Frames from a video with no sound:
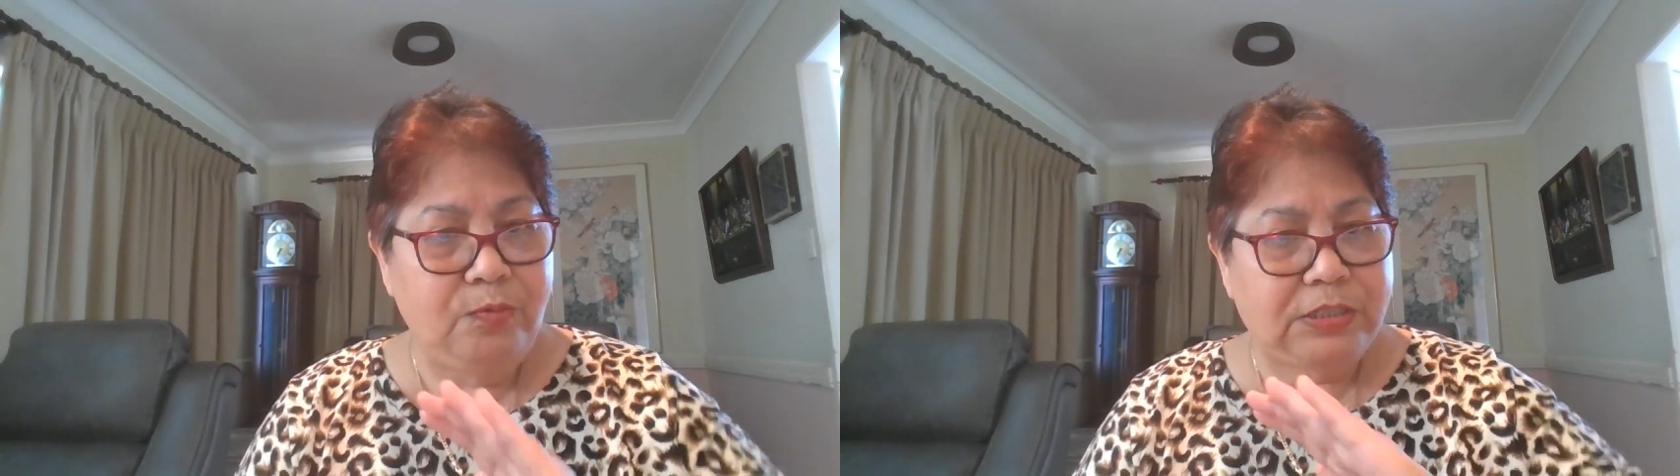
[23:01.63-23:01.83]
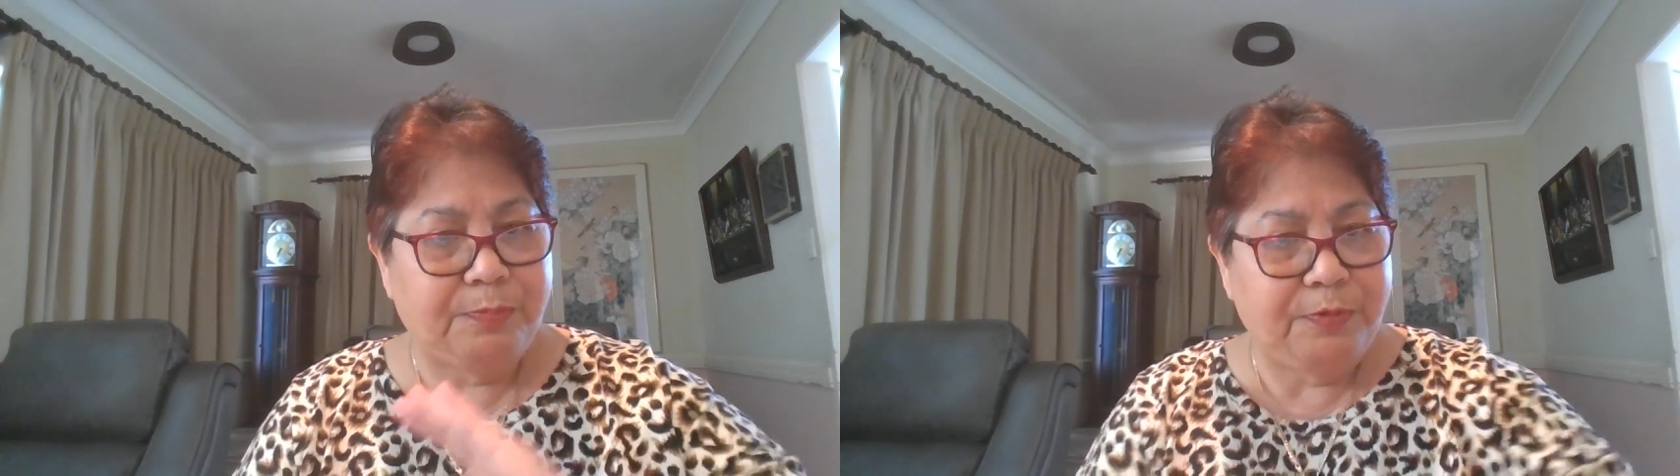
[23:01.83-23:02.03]

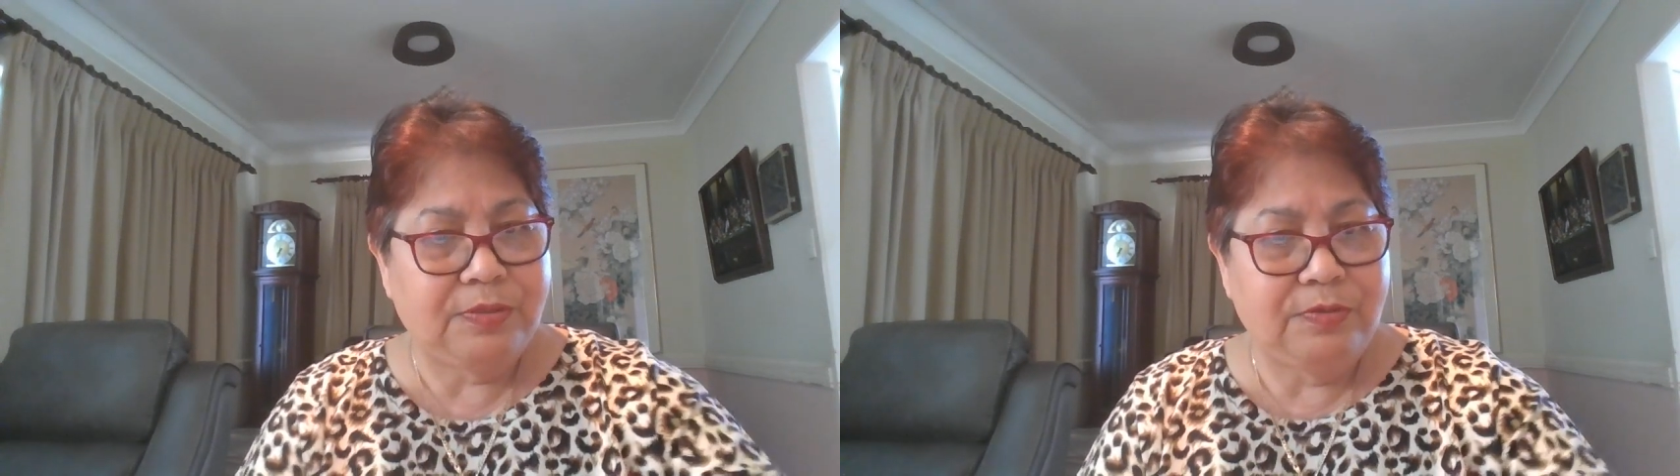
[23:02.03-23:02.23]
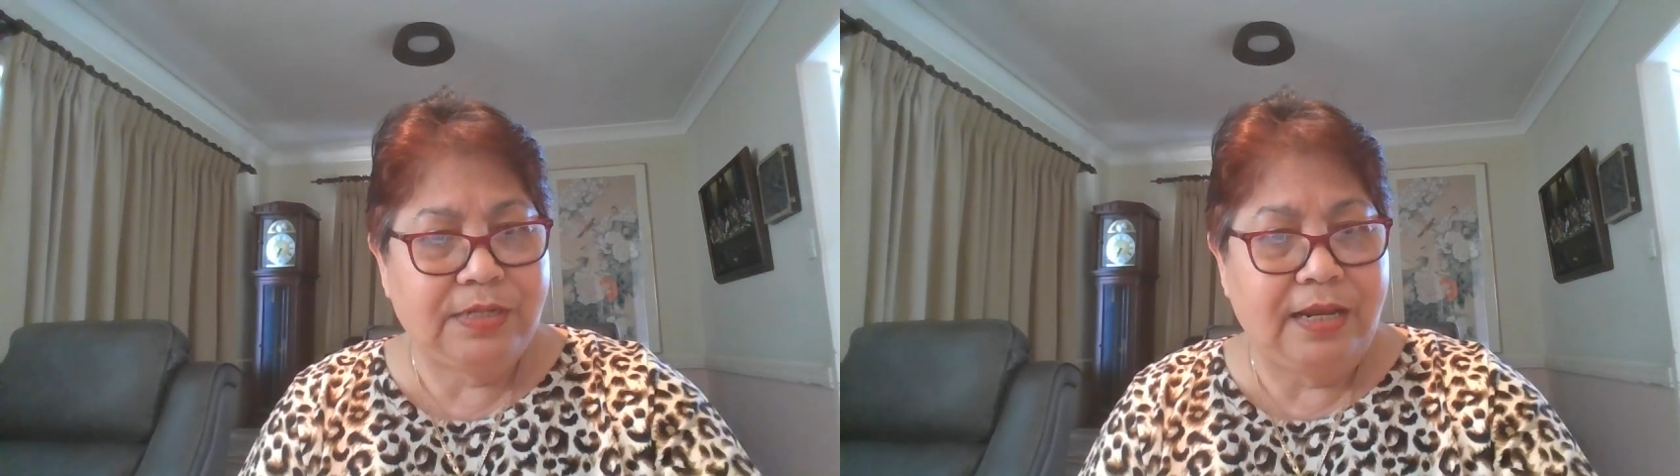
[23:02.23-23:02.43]
was
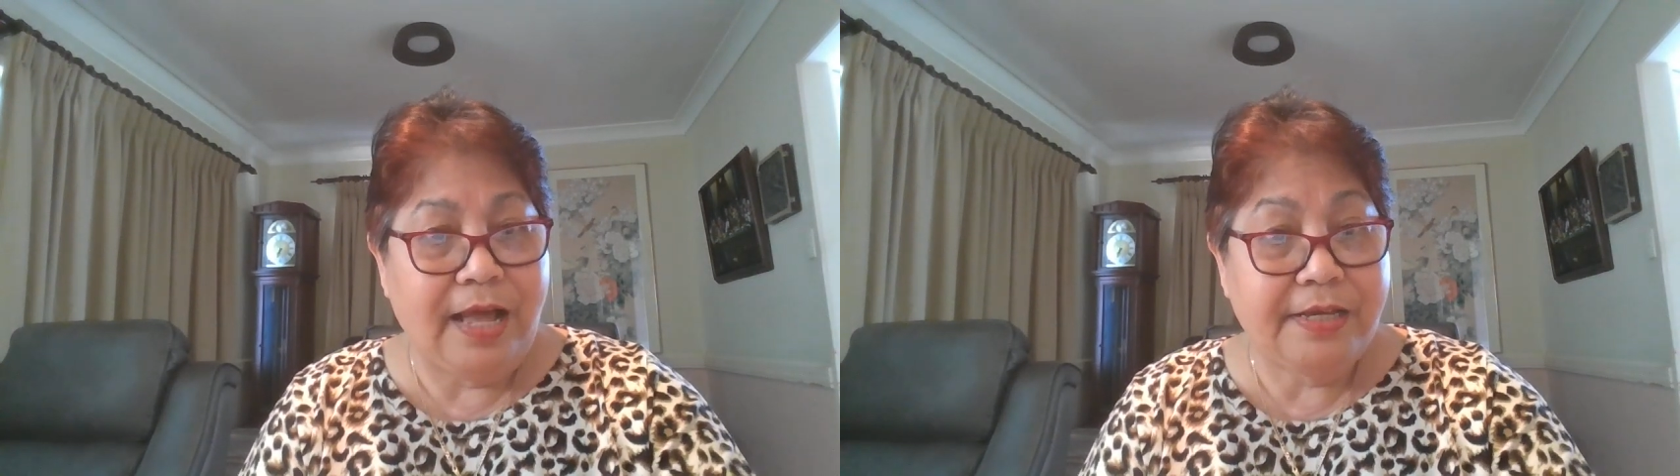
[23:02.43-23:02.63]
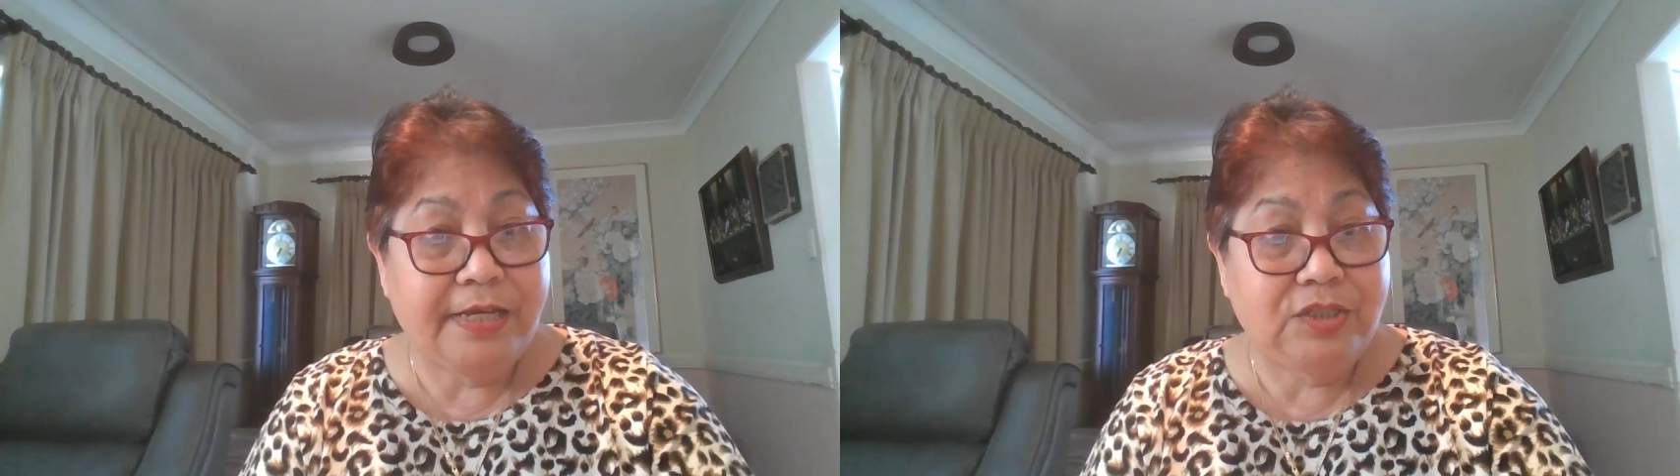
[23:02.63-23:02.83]
put on the
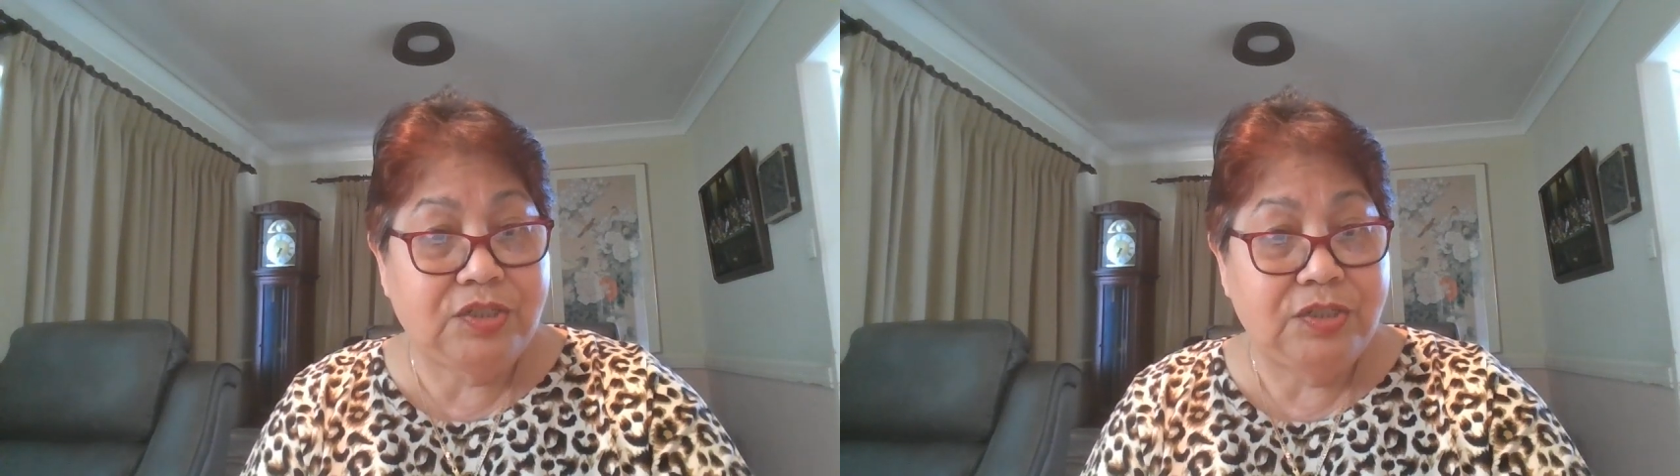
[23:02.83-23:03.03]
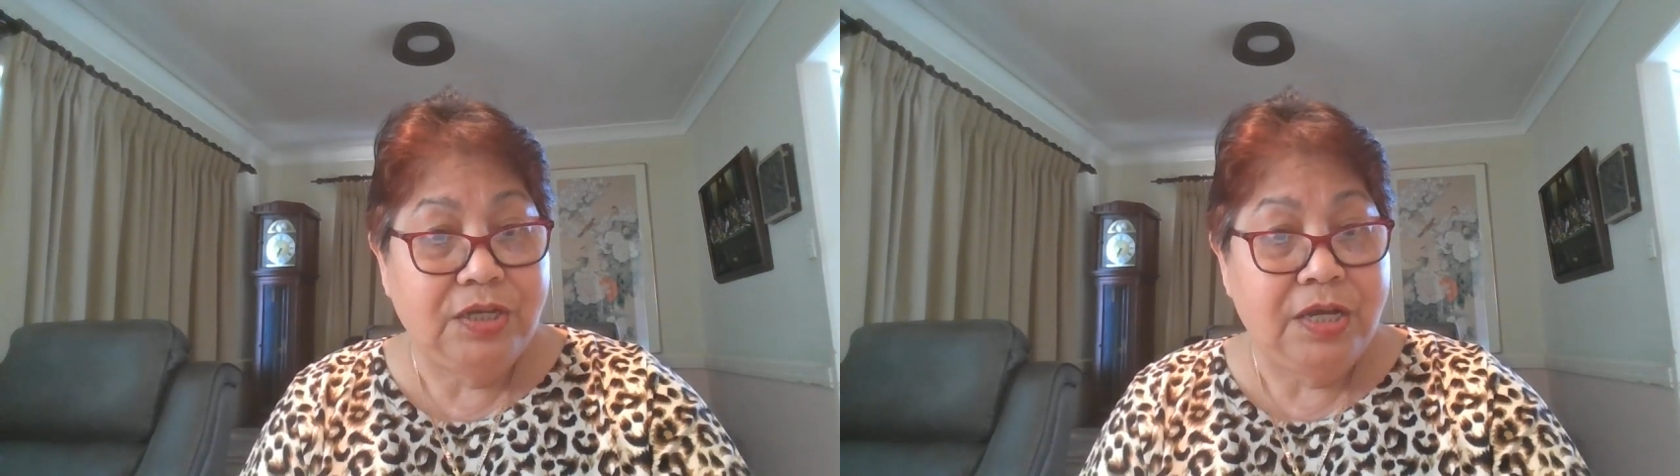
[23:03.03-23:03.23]
luggage.